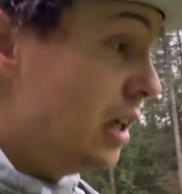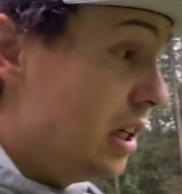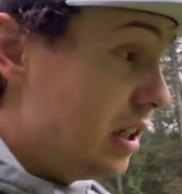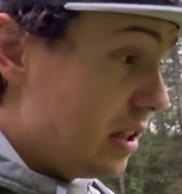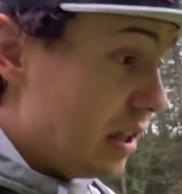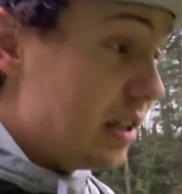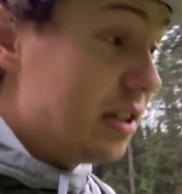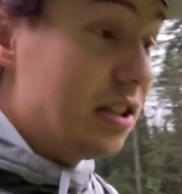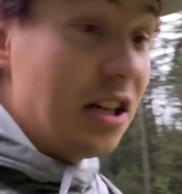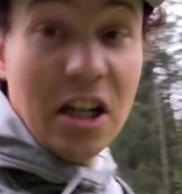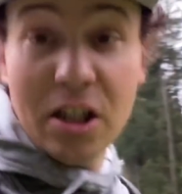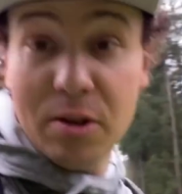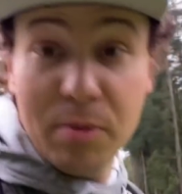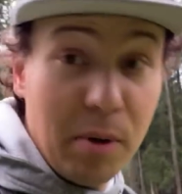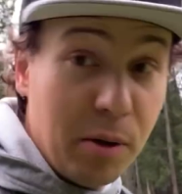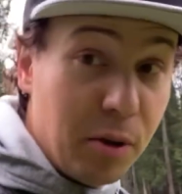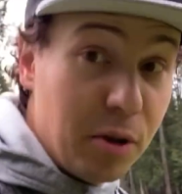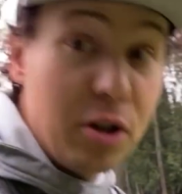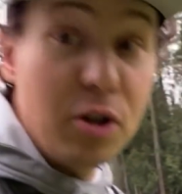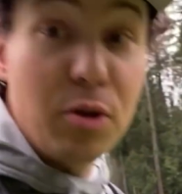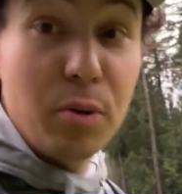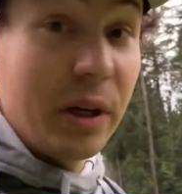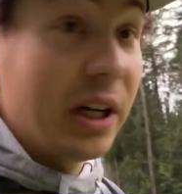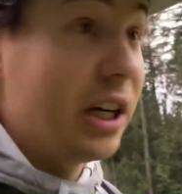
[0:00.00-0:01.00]
it is nice to be
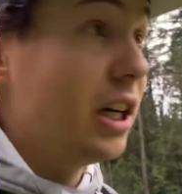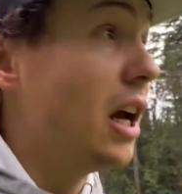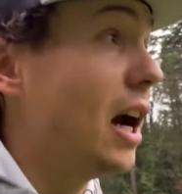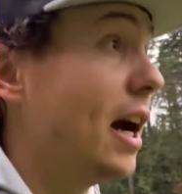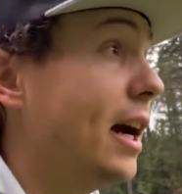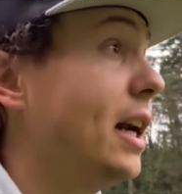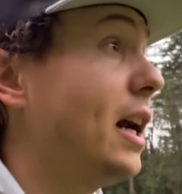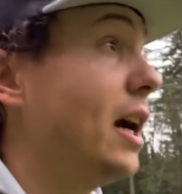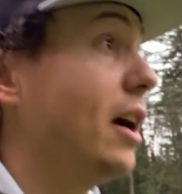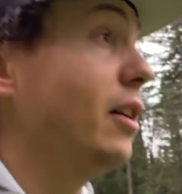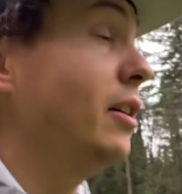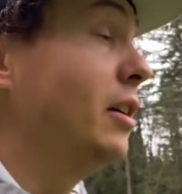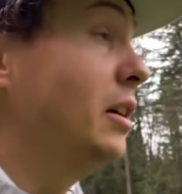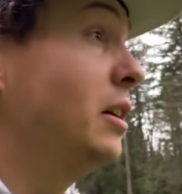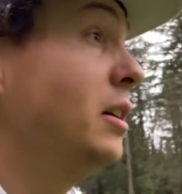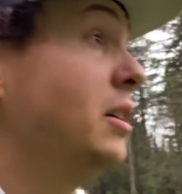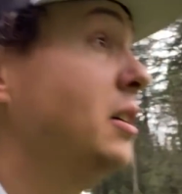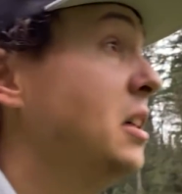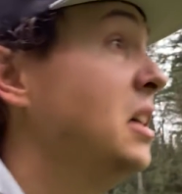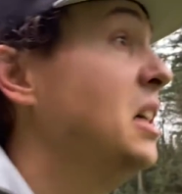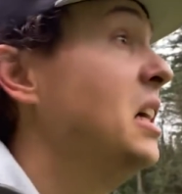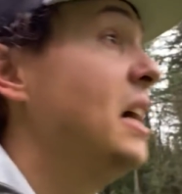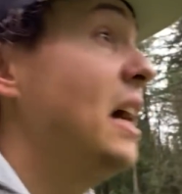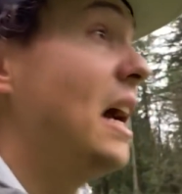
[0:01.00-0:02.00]
able to swing a 9-iron
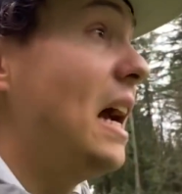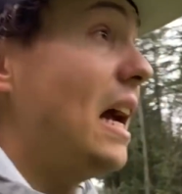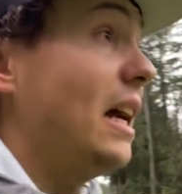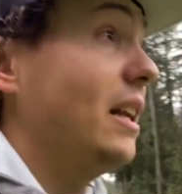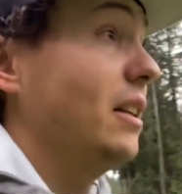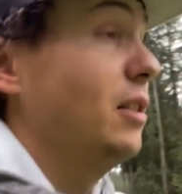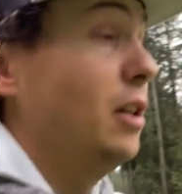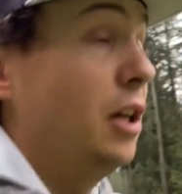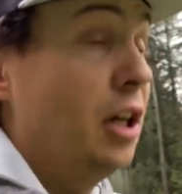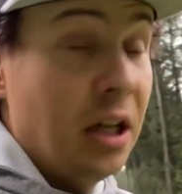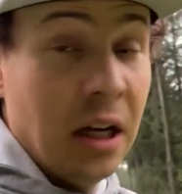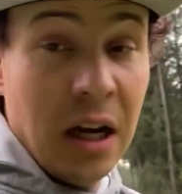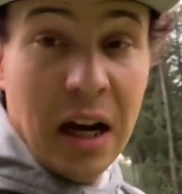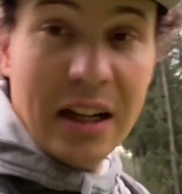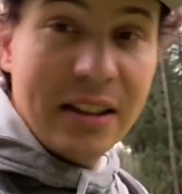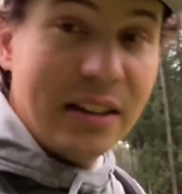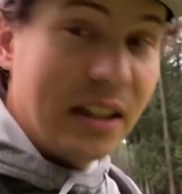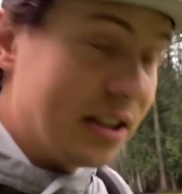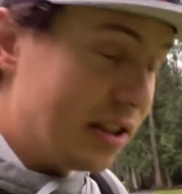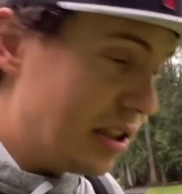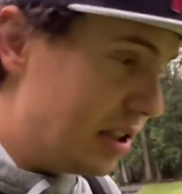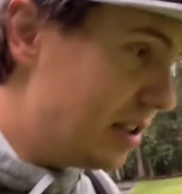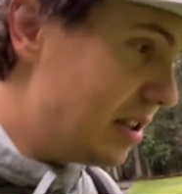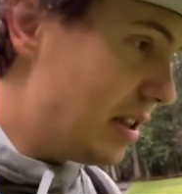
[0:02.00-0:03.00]
at a
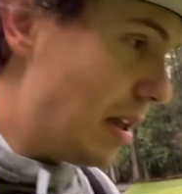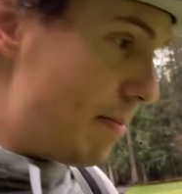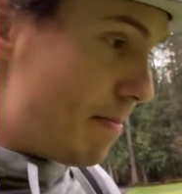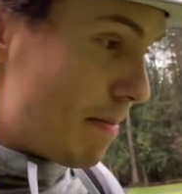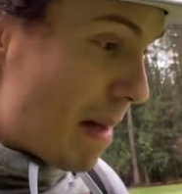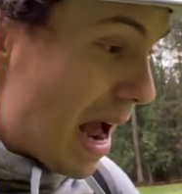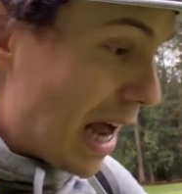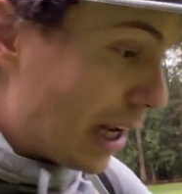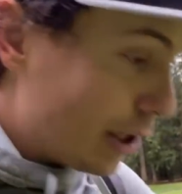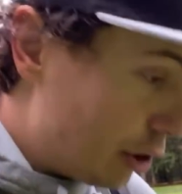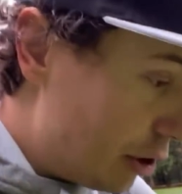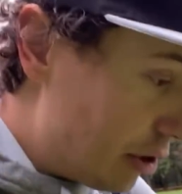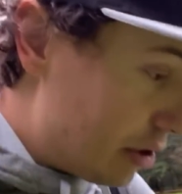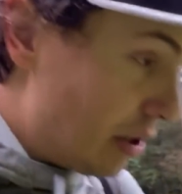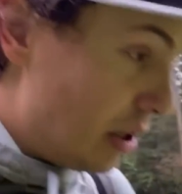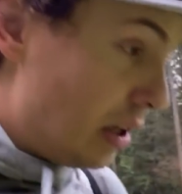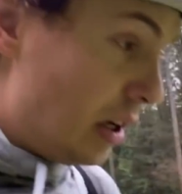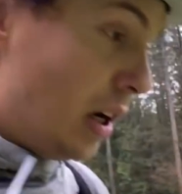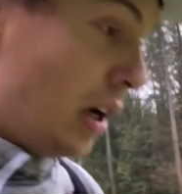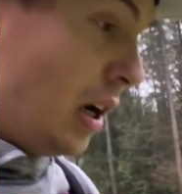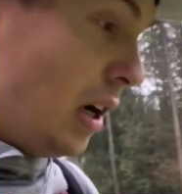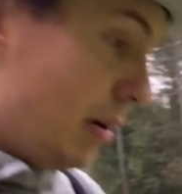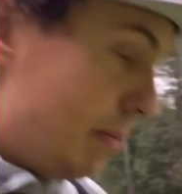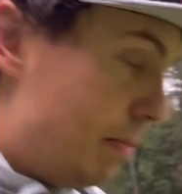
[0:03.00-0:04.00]
distance that matches
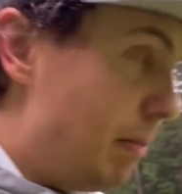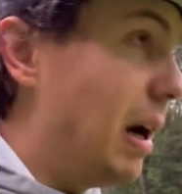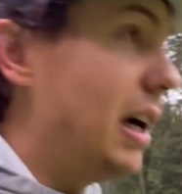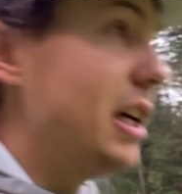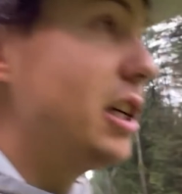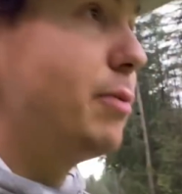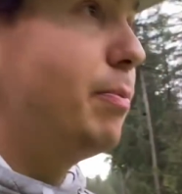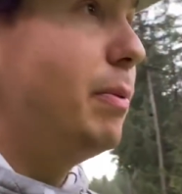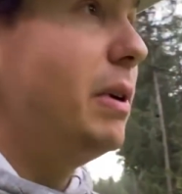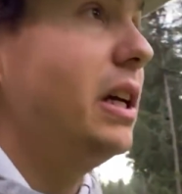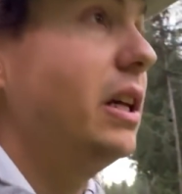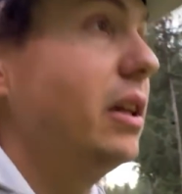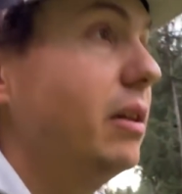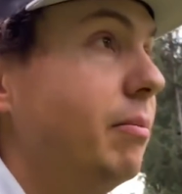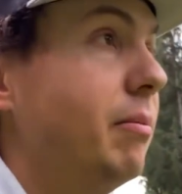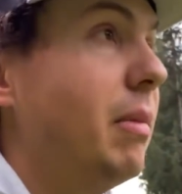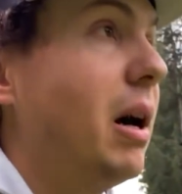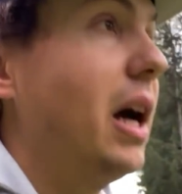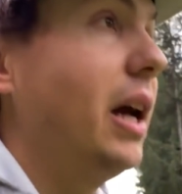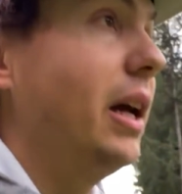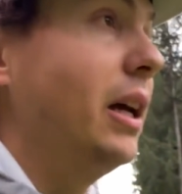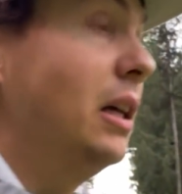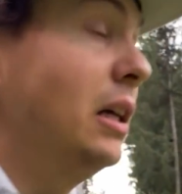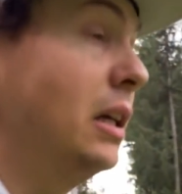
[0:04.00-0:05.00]
my speed and
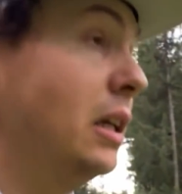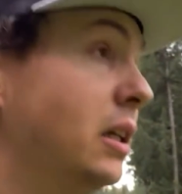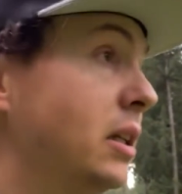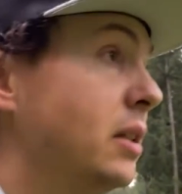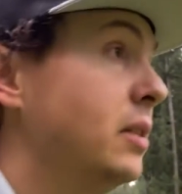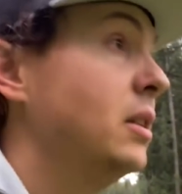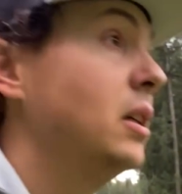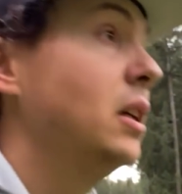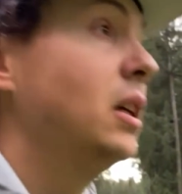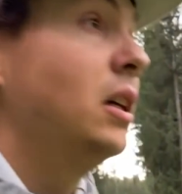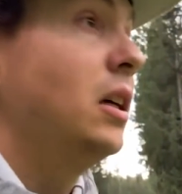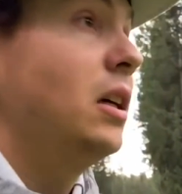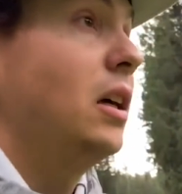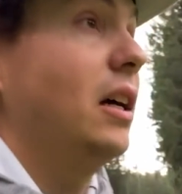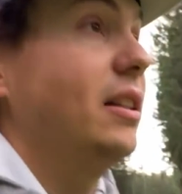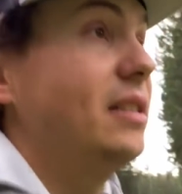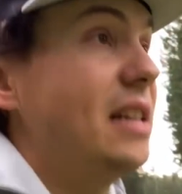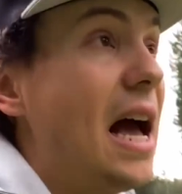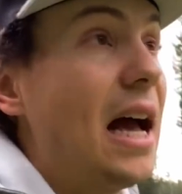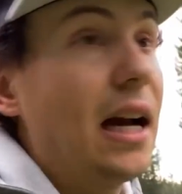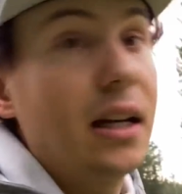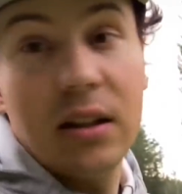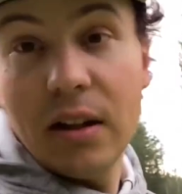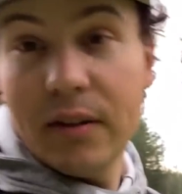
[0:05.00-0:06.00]
my
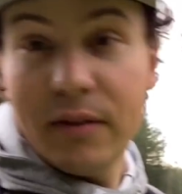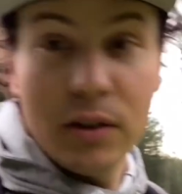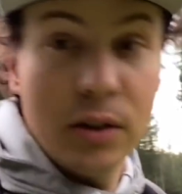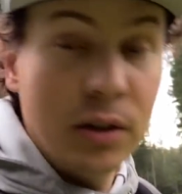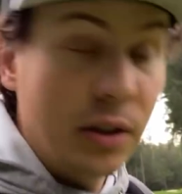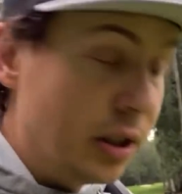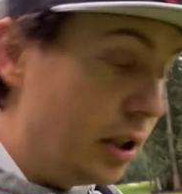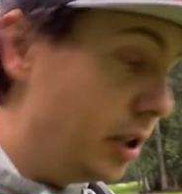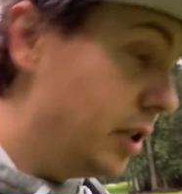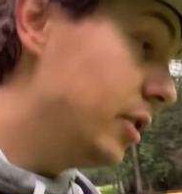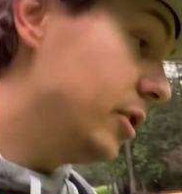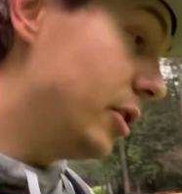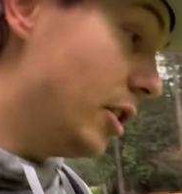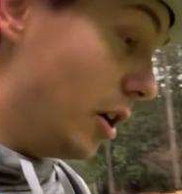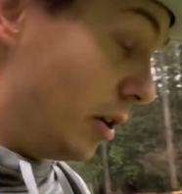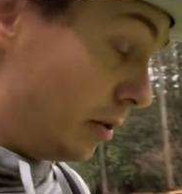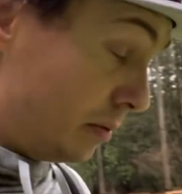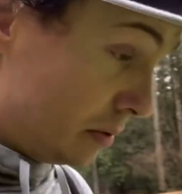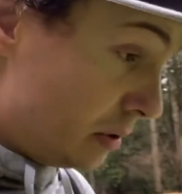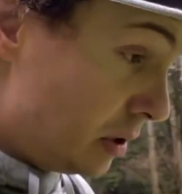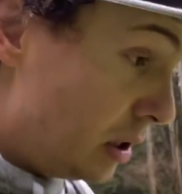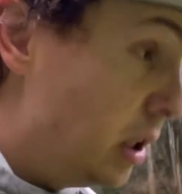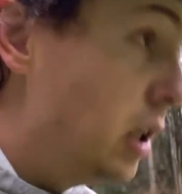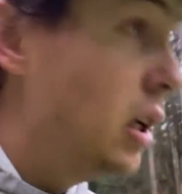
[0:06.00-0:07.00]
attack level. So
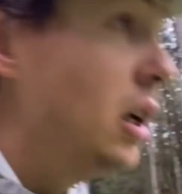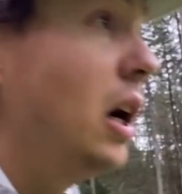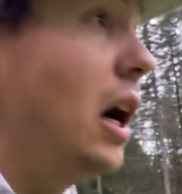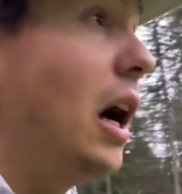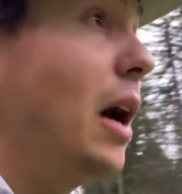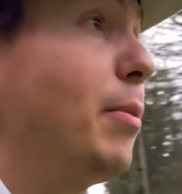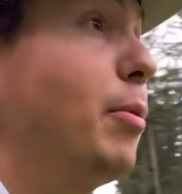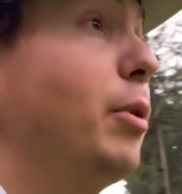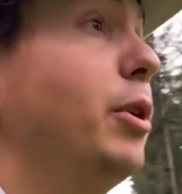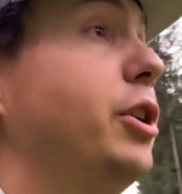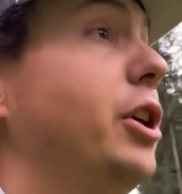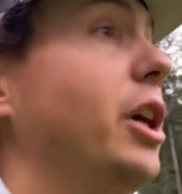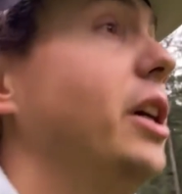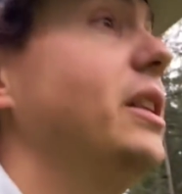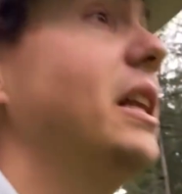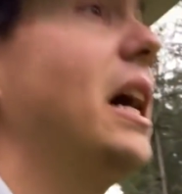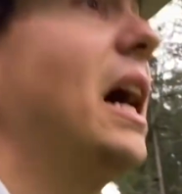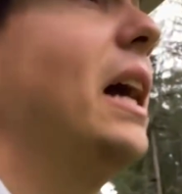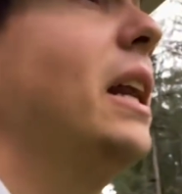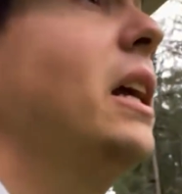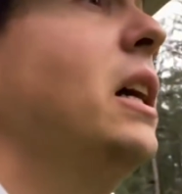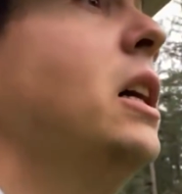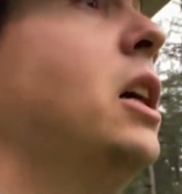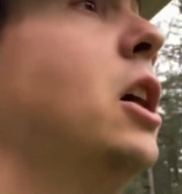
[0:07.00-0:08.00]
I appreciate
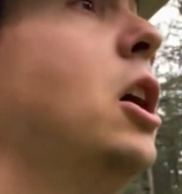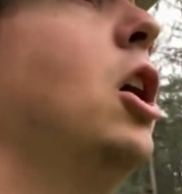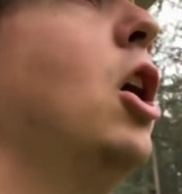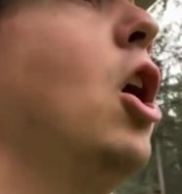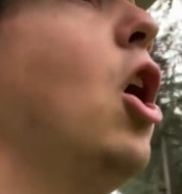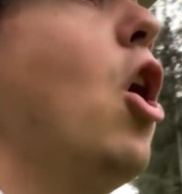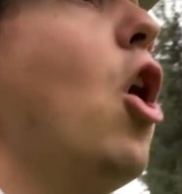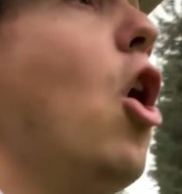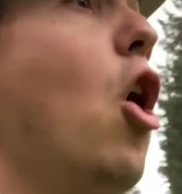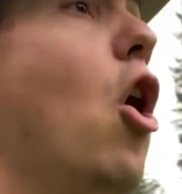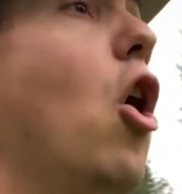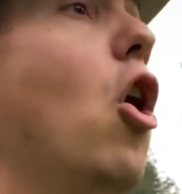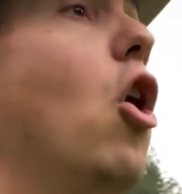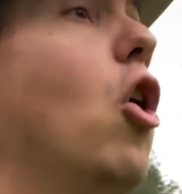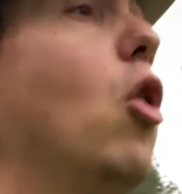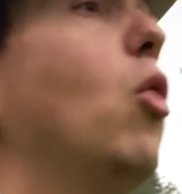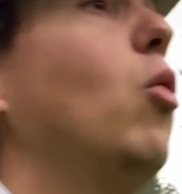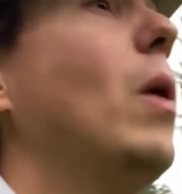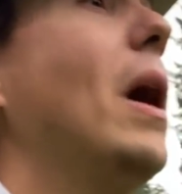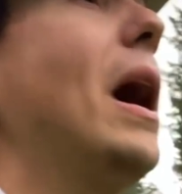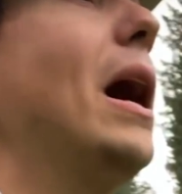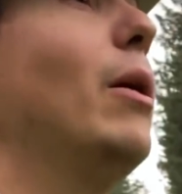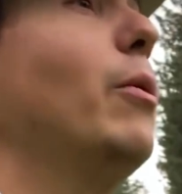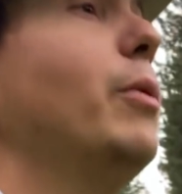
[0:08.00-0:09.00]
that. Oh
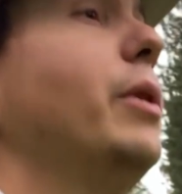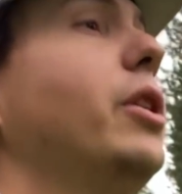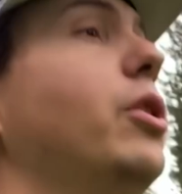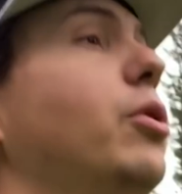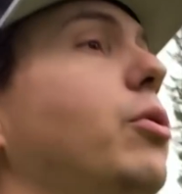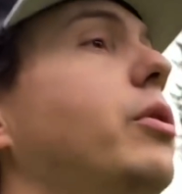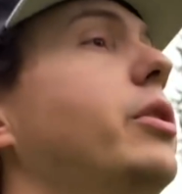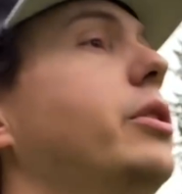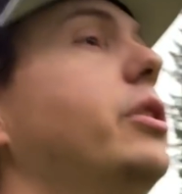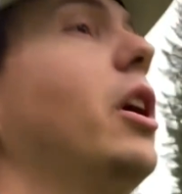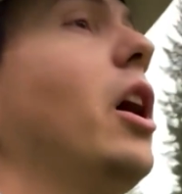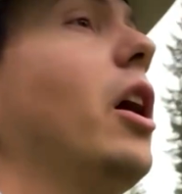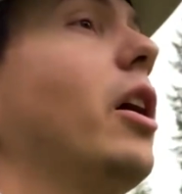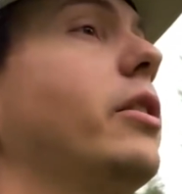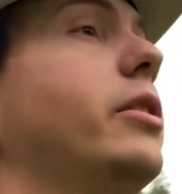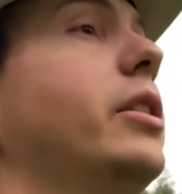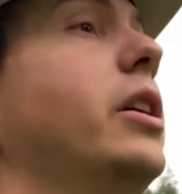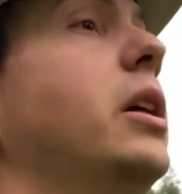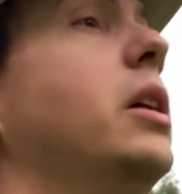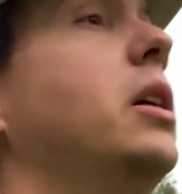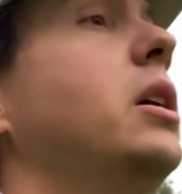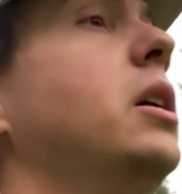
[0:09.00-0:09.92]
wow, we threw a dart.